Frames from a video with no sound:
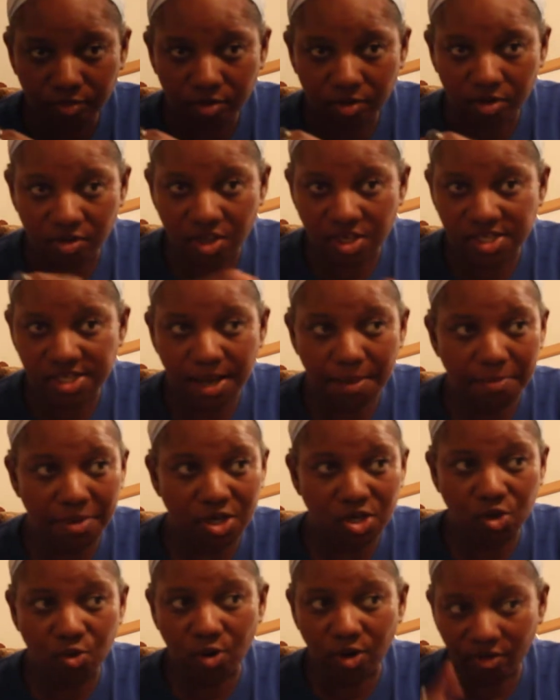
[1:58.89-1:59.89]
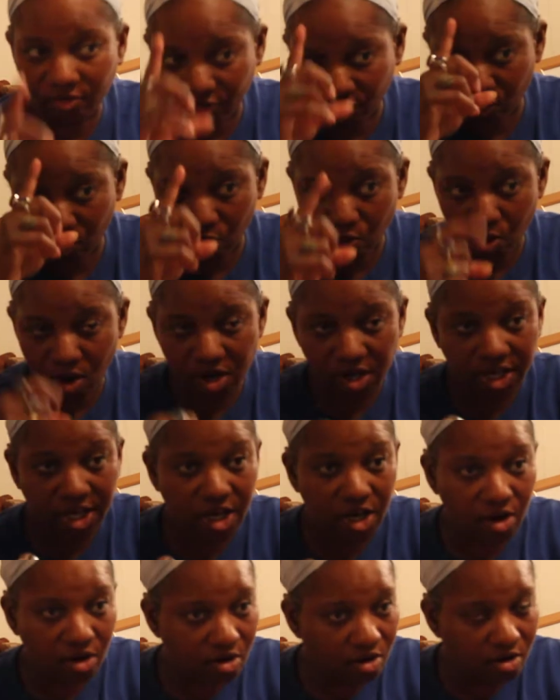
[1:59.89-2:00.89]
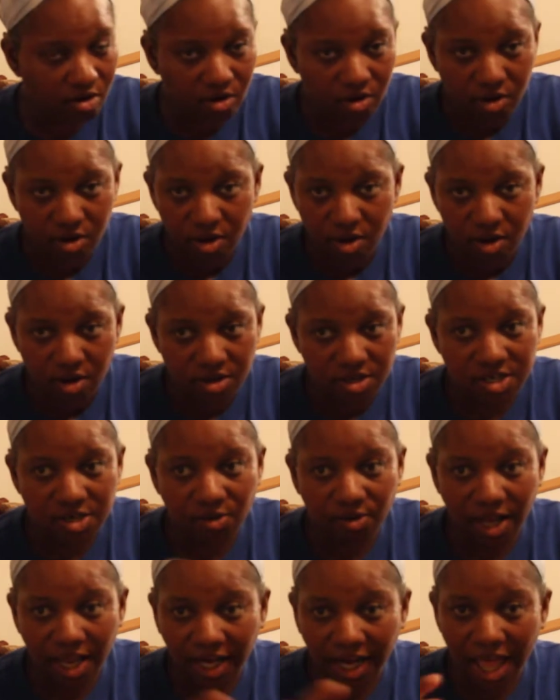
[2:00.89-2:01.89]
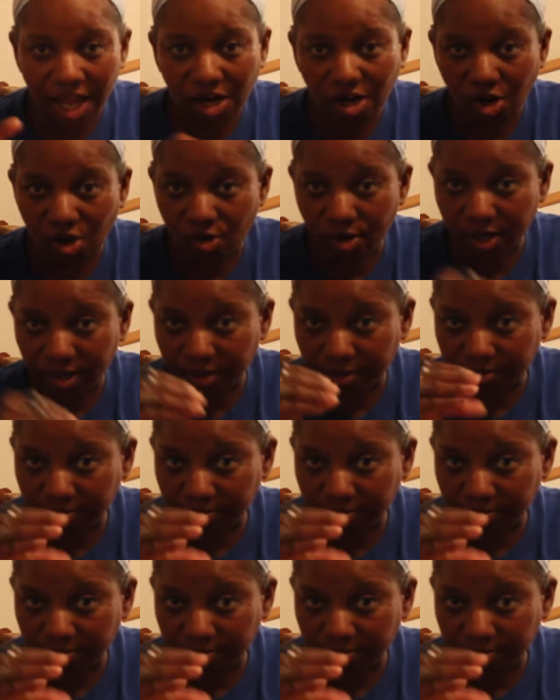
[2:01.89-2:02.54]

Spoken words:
and there's some been doing it for 1 year, still got a lot of learning.